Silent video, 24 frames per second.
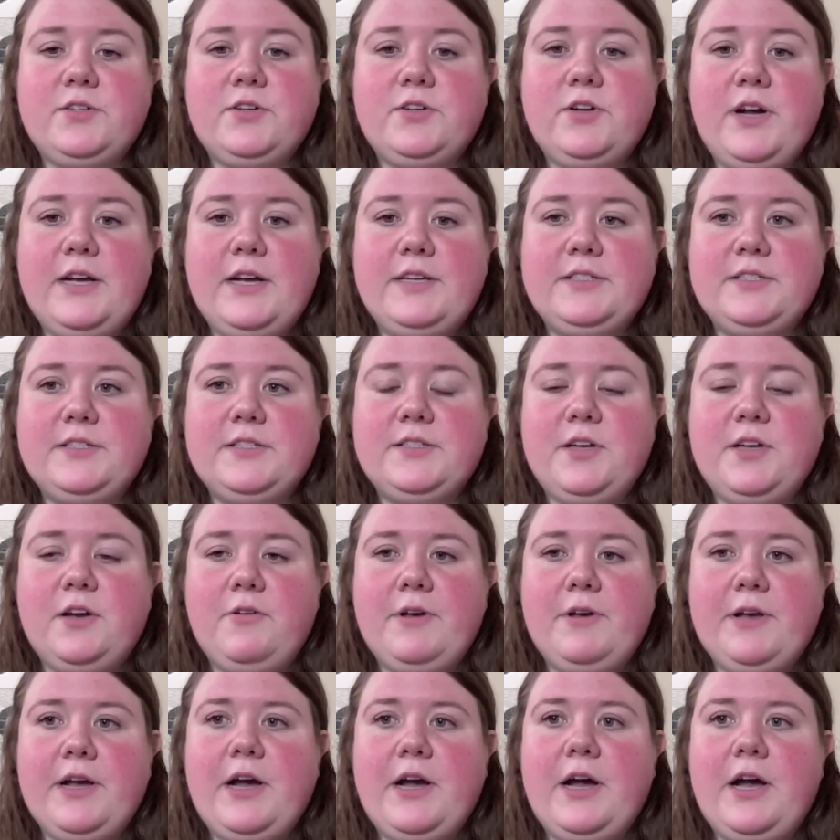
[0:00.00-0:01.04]
crisis
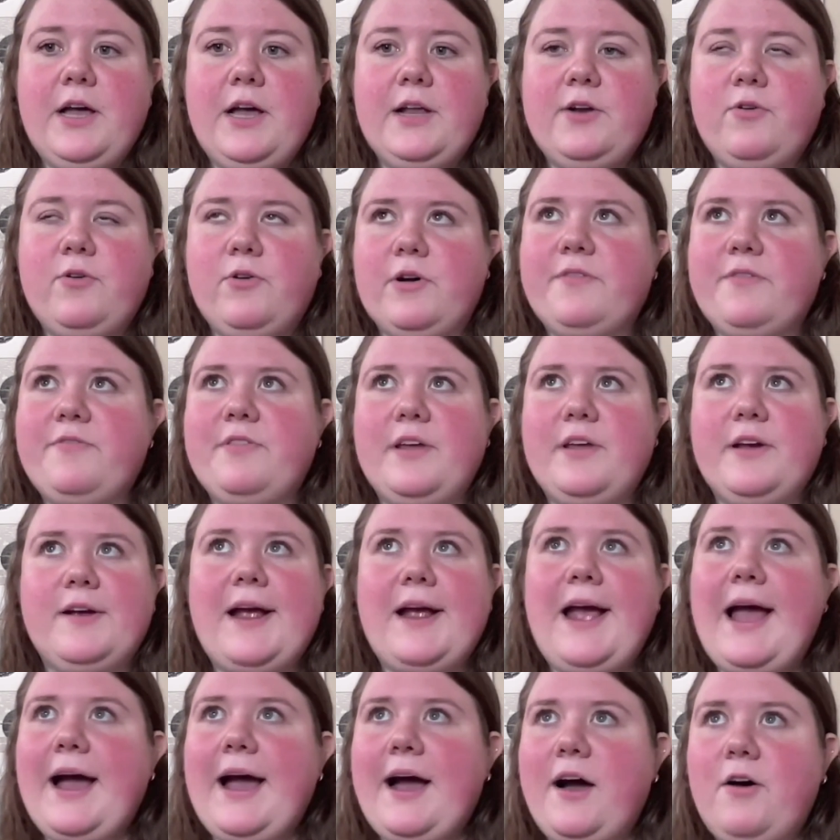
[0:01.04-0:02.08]
going on, or if
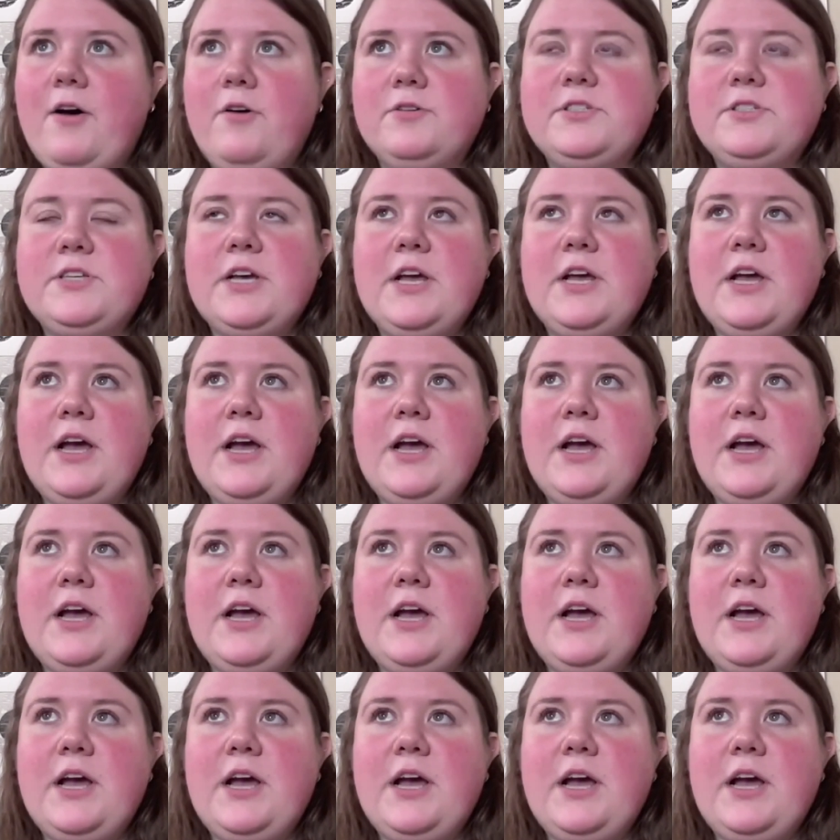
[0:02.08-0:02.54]
they're out,